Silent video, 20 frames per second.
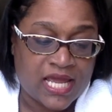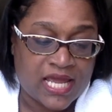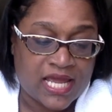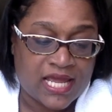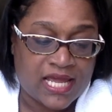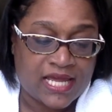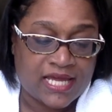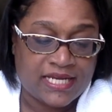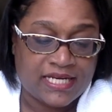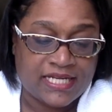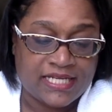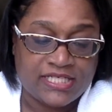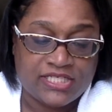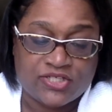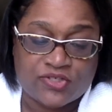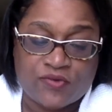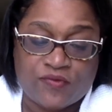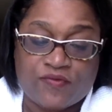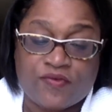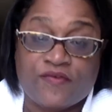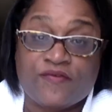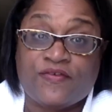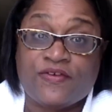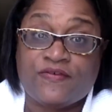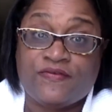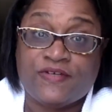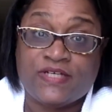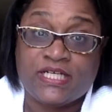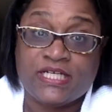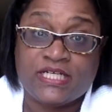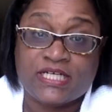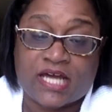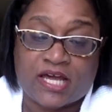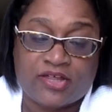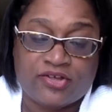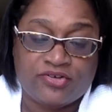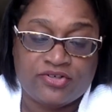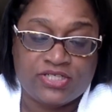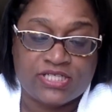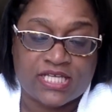and it sold for
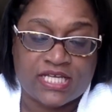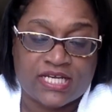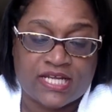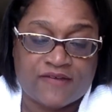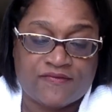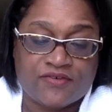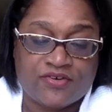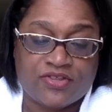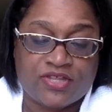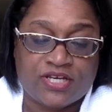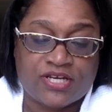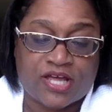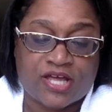$15, and after the